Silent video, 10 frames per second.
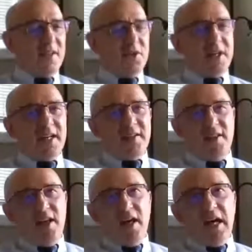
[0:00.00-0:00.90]
Okay.
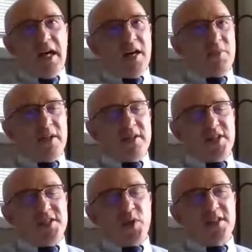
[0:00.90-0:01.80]

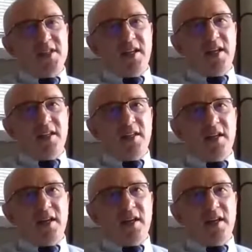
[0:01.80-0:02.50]
Just once again,